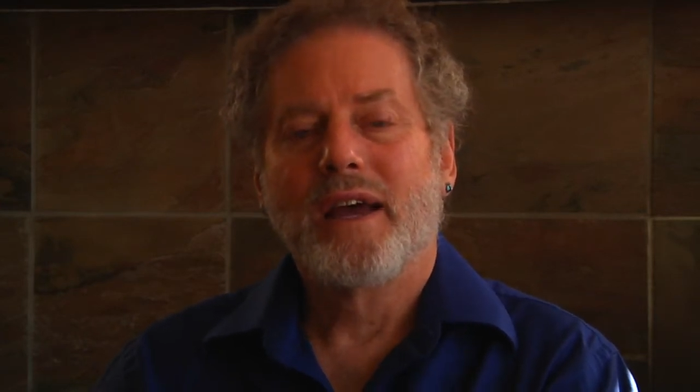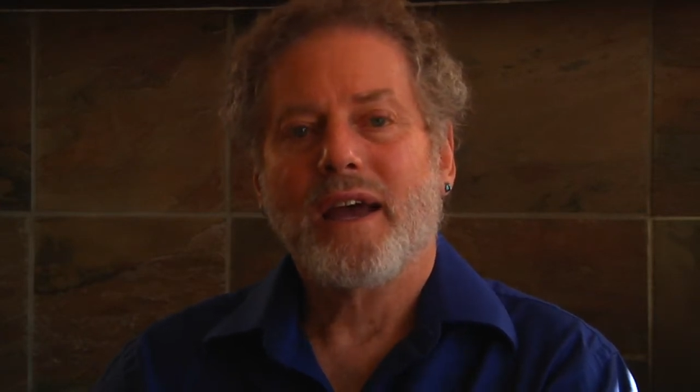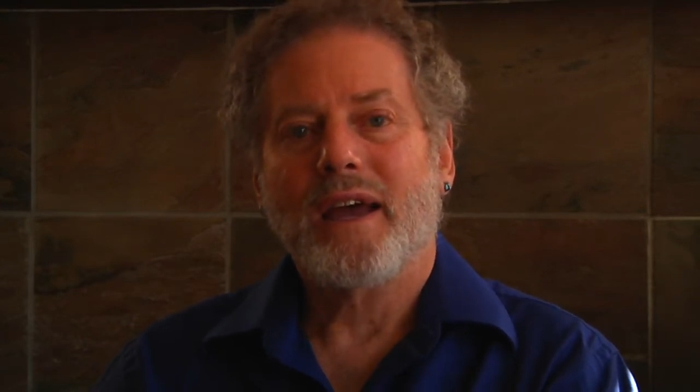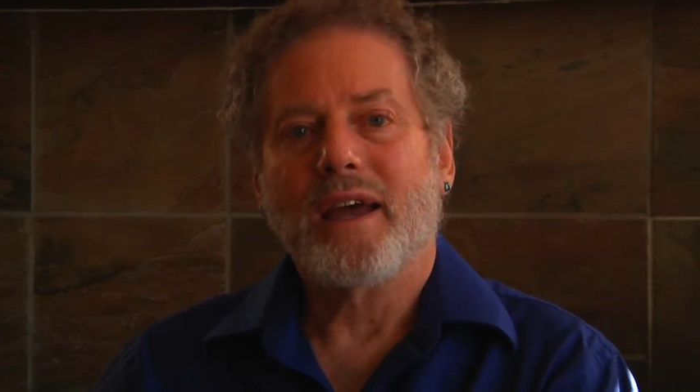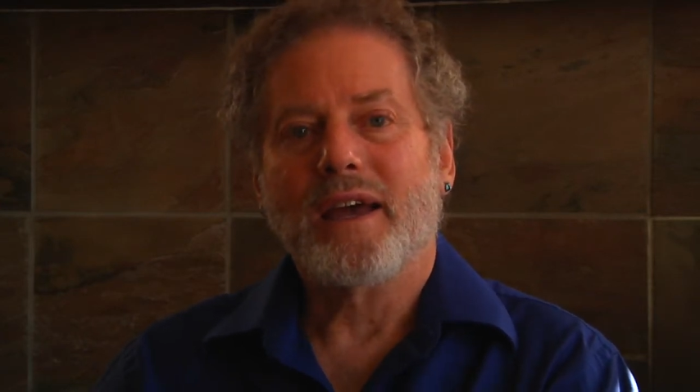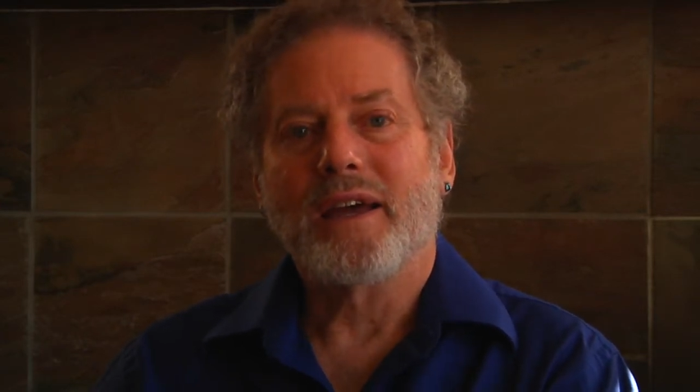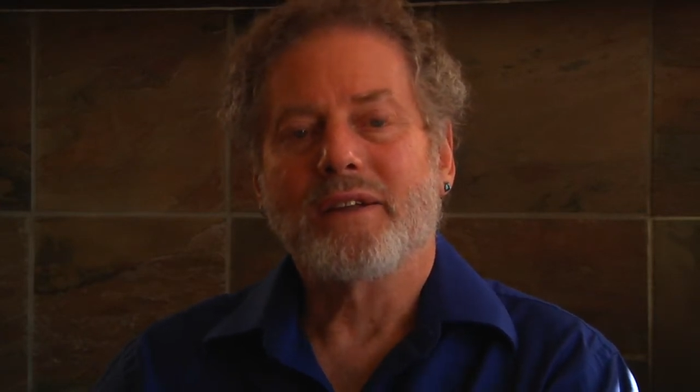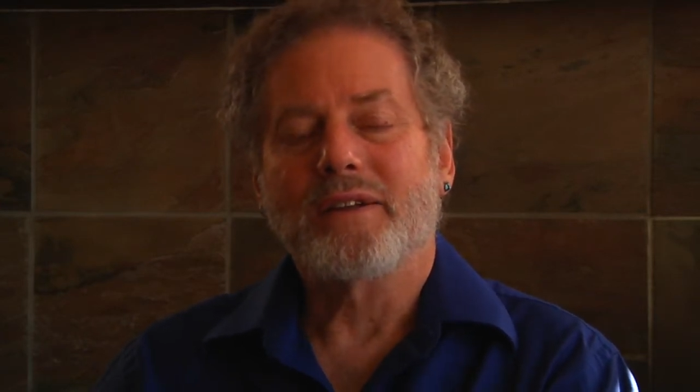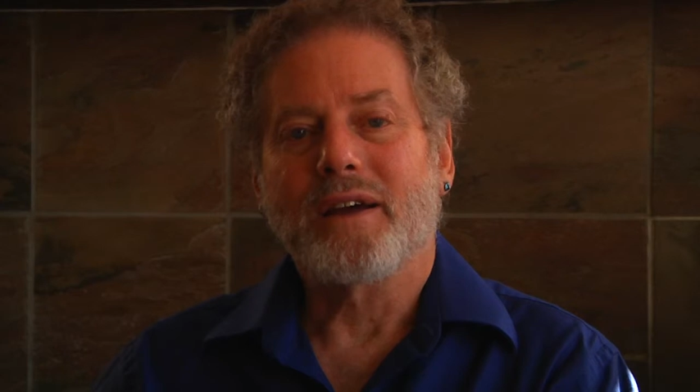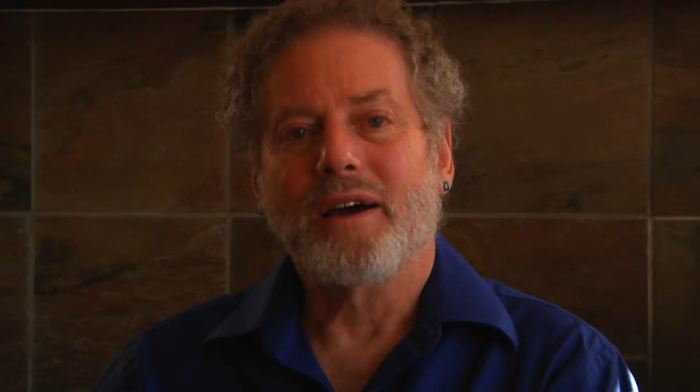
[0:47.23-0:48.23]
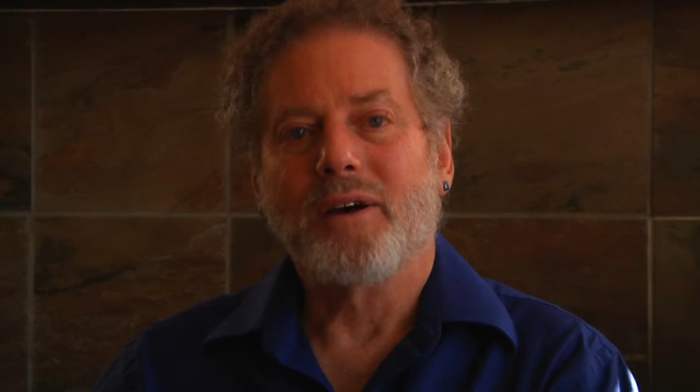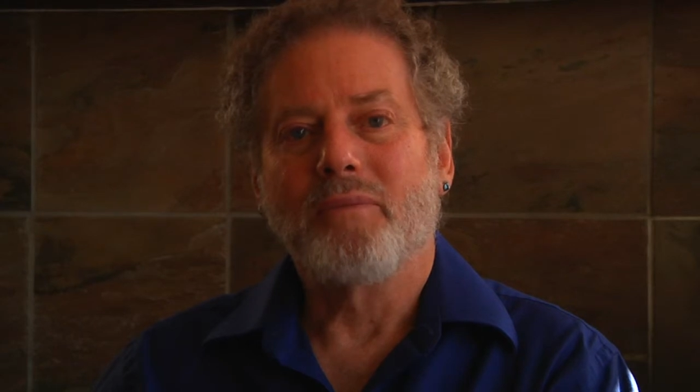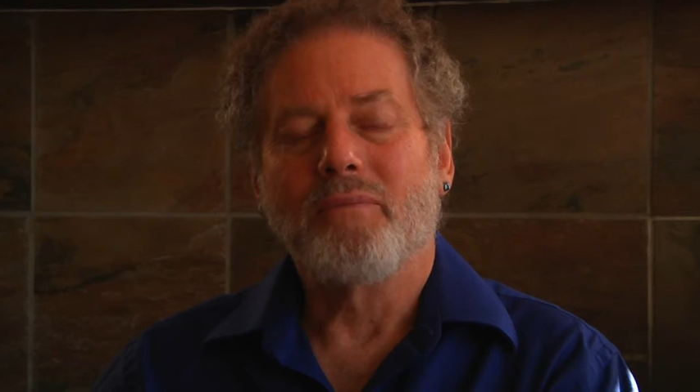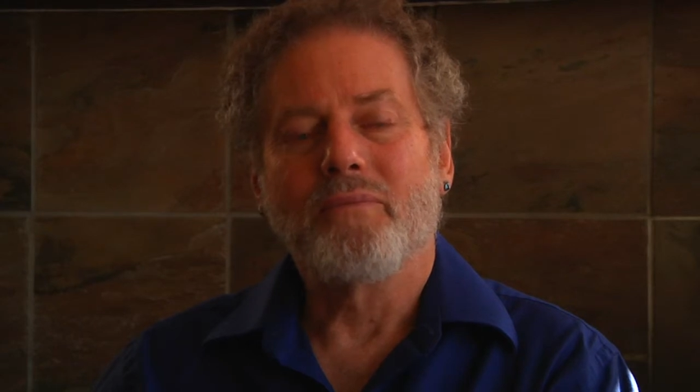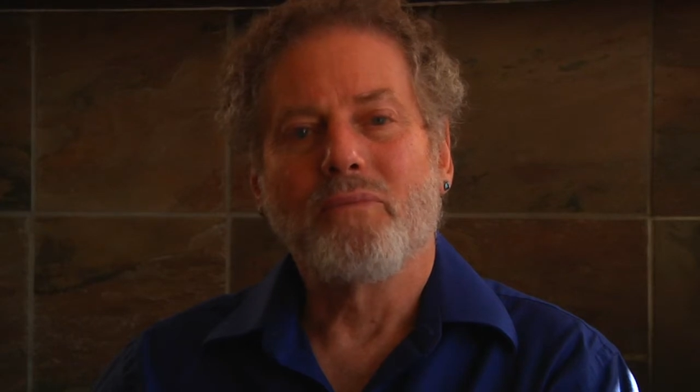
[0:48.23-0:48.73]
and
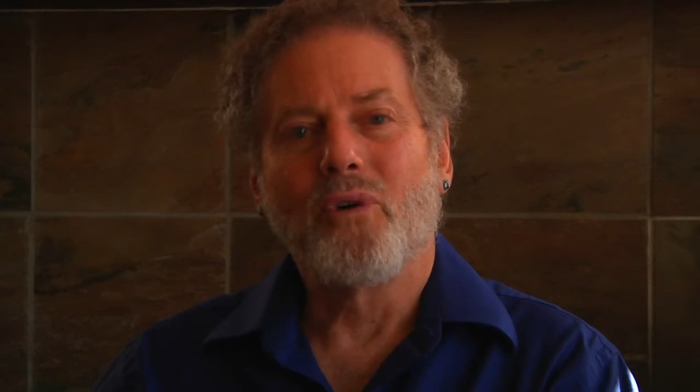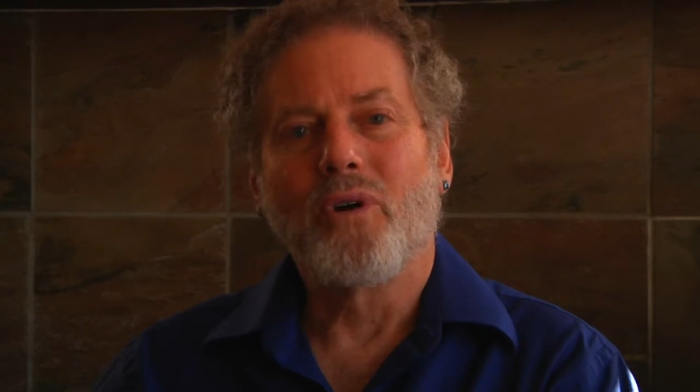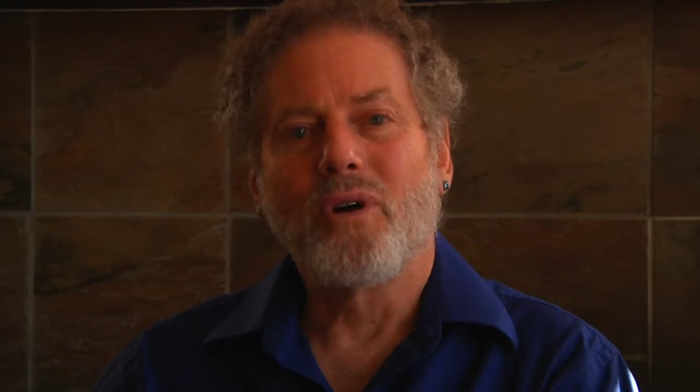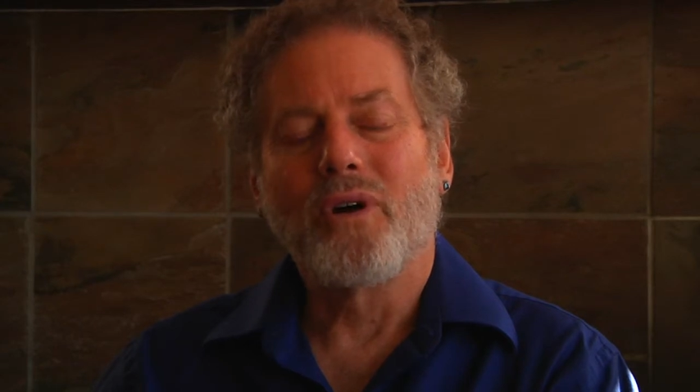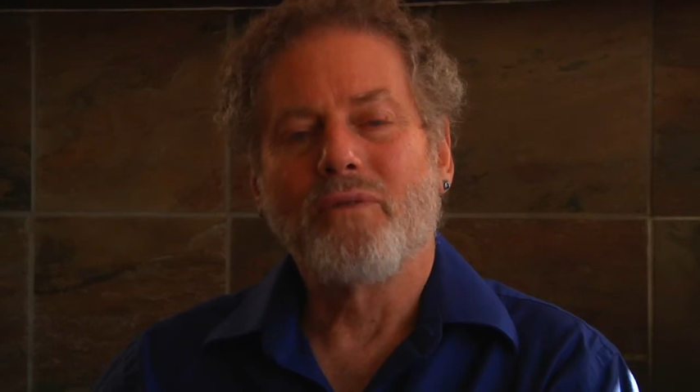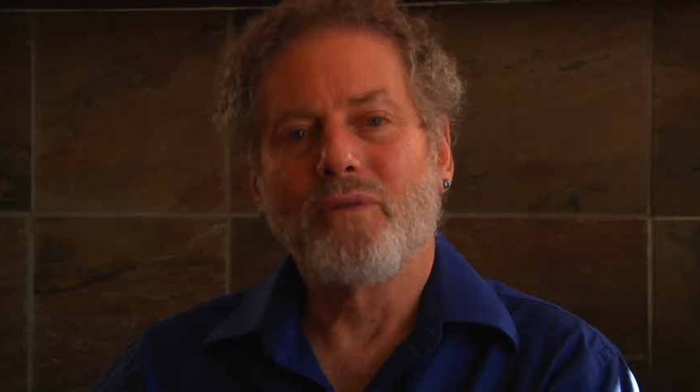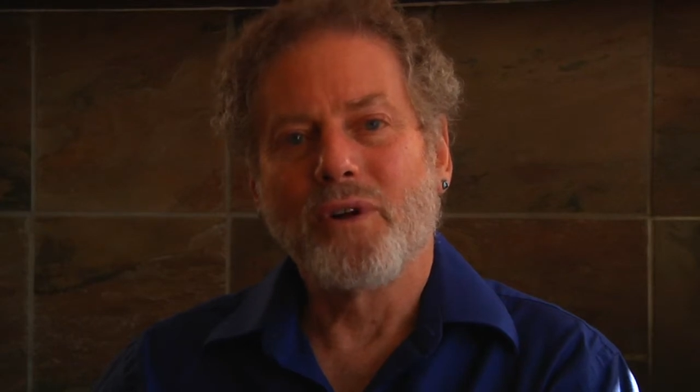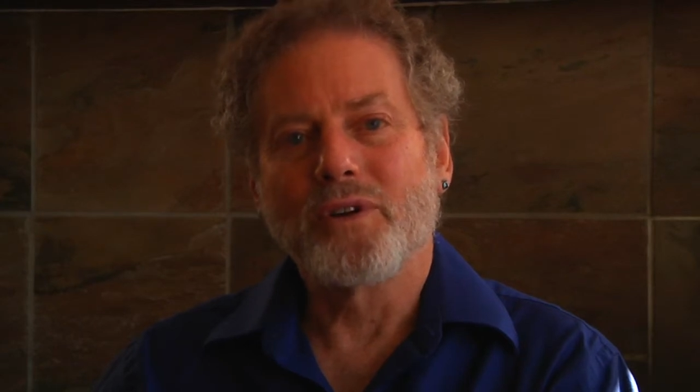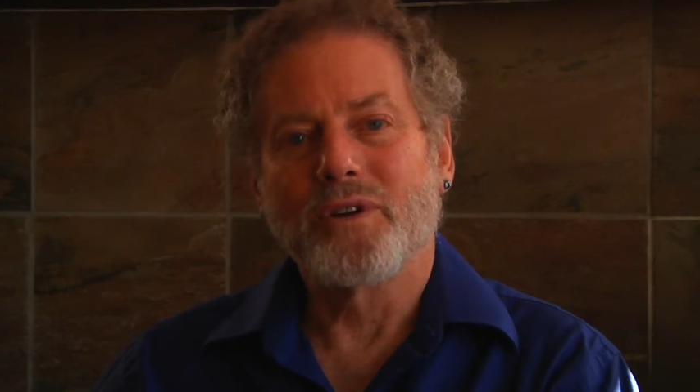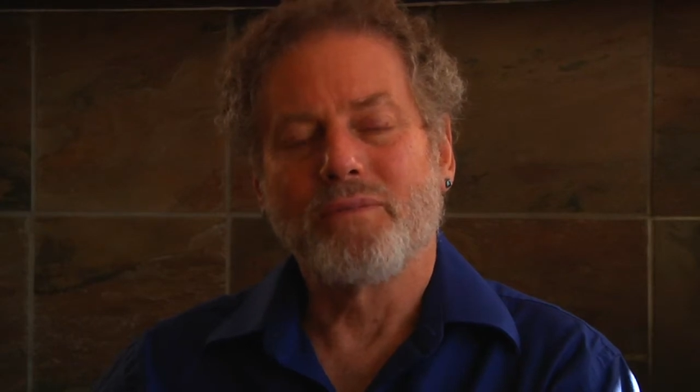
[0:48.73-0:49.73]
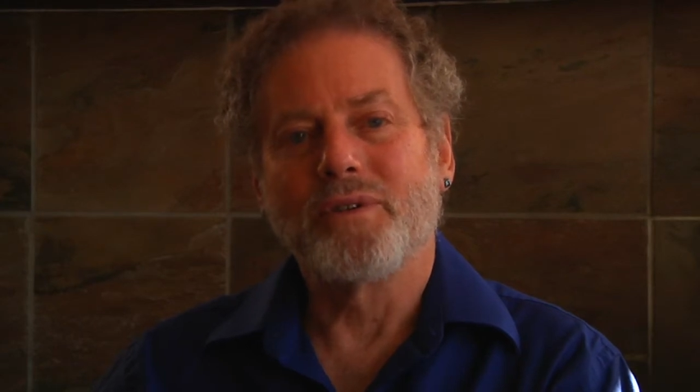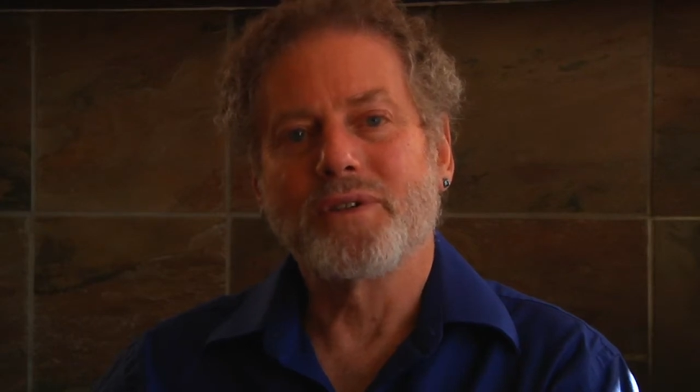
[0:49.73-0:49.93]
more vulnerable